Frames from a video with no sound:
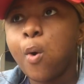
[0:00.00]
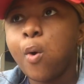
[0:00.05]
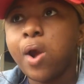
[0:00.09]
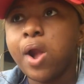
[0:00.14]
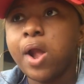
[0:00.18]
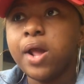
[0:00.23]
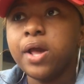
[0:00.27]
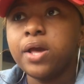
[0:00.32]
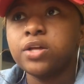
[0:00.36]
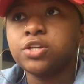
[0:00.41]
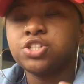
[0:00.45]

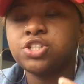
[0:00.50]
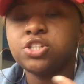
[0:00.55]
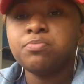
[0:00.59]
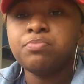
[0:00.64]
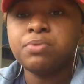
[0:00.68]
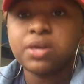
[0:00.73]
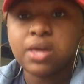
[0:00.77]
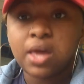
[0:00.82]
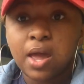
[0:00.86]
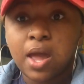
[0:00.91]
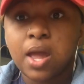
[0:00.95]
And she
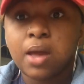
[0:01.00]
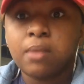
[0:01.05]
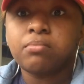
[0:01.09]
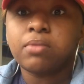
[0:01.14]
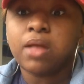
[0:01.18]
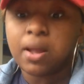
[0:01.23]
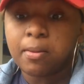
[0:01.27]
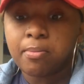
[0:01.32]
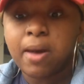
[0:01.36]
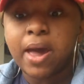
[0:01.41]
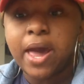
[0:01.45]
became
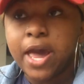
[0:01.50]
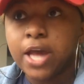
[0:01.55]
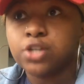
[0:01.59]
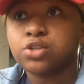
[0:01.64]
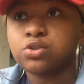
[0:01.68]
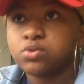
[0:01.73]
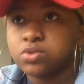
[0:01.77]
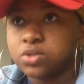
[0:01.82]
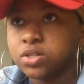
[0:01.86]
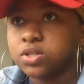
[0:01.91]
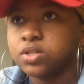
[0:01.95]
like my
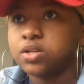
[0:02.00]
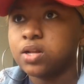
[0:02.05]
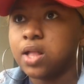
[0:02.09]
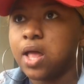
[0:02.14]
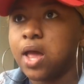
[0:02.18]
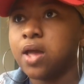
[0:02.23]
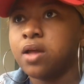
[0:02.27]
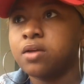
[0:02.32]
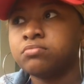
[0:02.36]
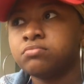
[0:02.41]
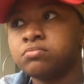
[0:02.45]
actual sister.
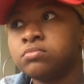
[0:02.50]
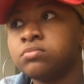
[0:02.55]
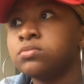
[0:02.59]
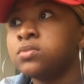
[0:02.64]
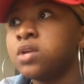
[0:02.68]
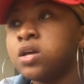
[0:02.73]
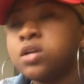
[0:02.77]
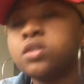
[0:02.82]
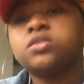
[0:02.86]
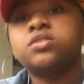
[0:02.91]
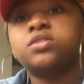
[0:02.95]
Like,
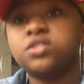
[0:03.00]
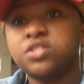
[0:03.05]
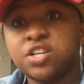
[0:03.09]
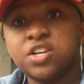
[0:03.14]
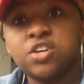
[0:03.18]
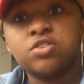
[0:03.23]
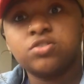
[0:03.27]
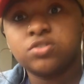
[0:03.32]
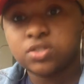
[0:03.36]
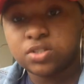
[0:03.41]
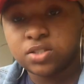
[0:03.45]

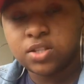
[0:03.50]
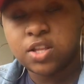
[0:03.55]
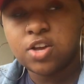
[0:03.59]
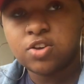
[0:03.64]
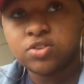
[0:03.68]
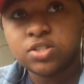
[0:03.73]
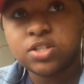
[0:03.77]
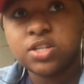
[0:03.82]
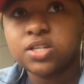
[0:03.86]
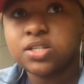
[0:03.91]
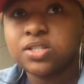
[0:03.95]
still
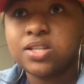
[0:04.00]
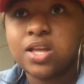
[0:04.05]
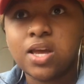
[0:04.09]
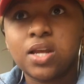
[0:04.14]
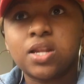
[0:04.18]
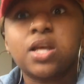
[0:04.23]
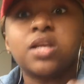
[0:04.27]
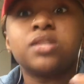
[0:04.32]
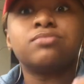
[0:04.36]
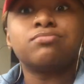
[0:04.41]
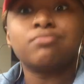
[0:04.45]
to this
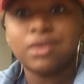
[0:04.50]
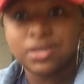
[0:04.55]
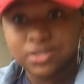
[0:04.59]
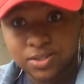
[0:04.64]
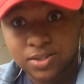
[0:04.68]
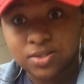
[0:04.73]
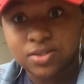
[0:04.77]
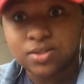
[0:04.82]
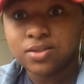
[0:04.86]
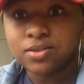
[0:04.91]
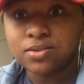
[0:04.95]
day, that's my
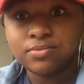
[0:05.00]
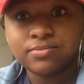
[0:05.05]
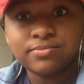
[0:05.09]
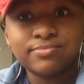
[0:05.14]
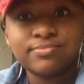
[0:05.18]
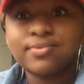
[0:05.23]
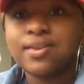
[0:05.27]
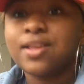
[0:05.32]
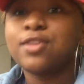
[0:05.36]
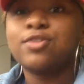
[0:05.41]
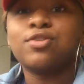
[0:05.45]
sister.
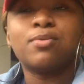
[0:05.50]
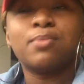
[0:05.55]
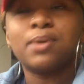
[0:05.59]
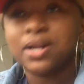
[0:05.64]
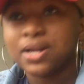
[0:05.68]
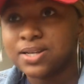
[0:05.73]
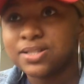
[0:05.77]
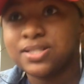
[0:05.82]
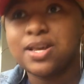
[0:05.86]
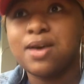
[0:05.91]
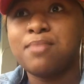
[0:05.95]

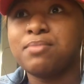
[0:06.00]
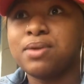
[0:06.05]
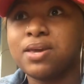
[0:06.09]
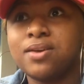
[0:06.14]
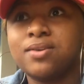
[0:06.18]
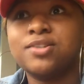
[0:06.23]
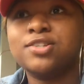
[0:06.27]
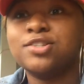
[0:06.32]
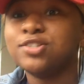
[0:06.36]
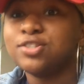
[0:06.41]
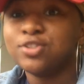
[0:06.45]
Nobody could tell
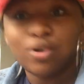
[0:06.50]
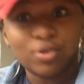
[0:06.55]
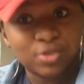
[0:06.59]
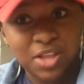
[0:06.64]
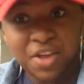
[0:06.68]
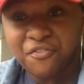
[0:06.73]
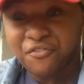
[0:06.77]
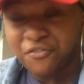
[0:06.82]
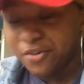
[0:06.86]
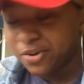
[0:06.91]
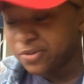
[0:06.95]
me no
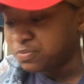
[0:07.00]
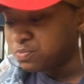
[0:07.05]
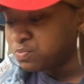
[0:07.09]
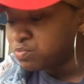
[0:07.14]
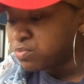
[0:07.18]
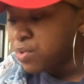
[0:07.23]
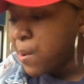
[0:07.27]
different.